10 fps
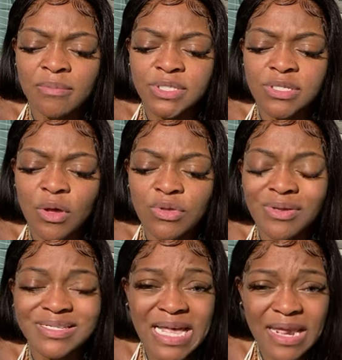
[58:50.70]
So
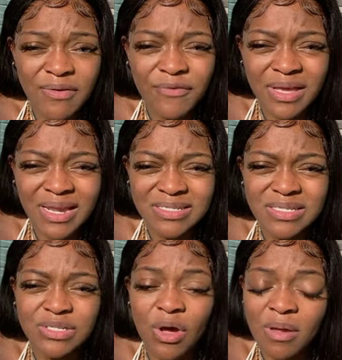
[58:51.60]
you can sign up for the
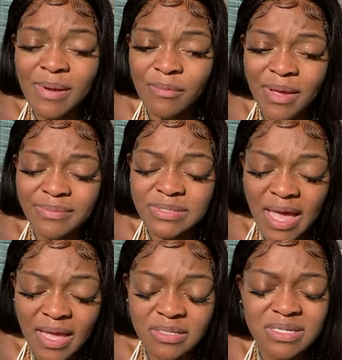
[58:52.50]
classes on my
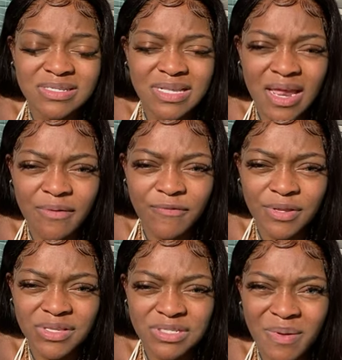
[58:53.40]
website to sign up
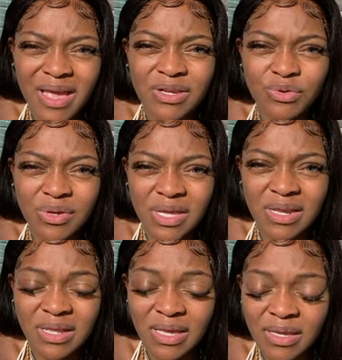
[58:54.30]
for the spot. And you'll get
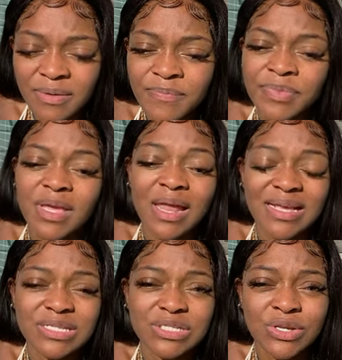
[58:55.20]
a link. The
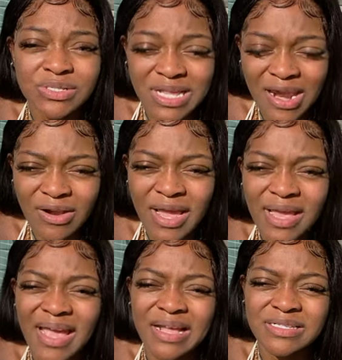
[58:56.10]
class is on
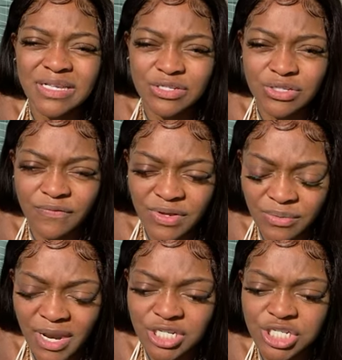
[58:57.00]
Saturday, Ancestor
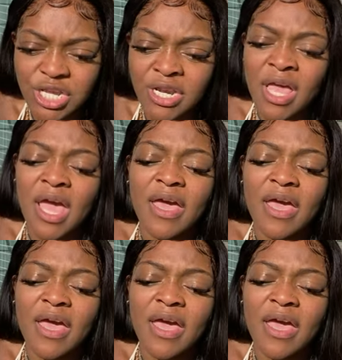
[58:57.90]
Veneration.